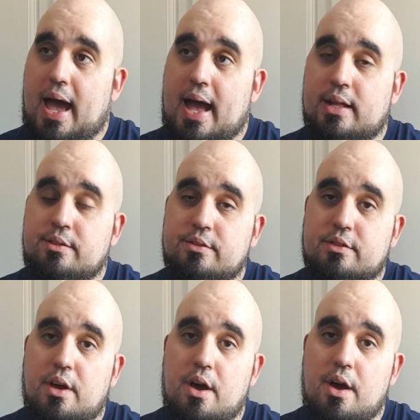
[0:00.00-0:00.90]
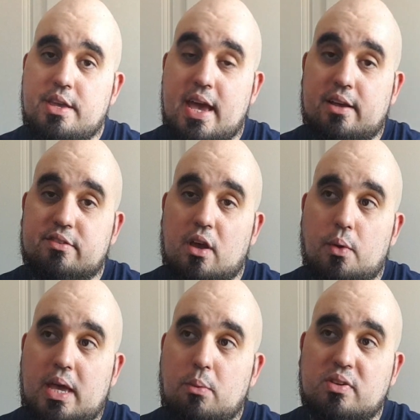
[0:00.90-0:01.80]
And yeah, so
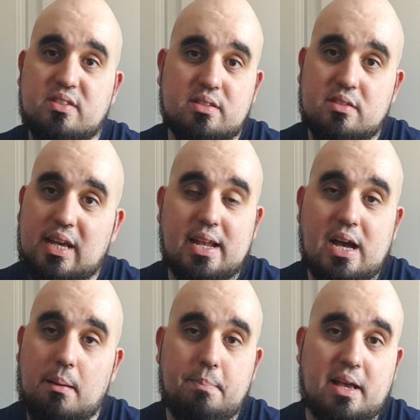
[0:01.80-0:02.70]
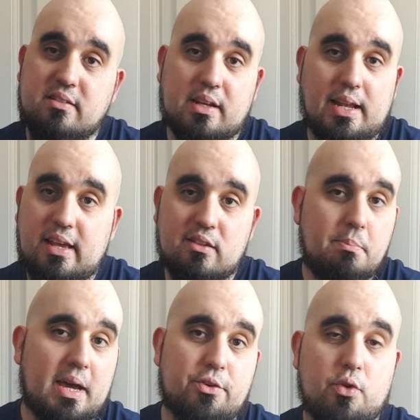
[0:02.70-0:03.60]
he was selling up basically his
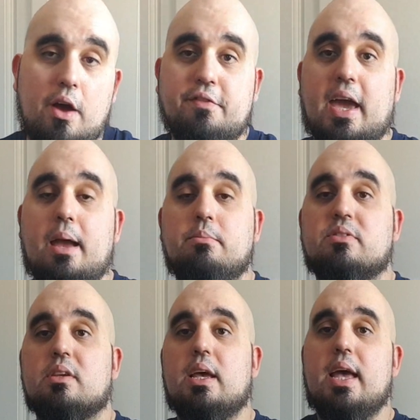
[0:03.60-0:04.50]
Mega Drive games,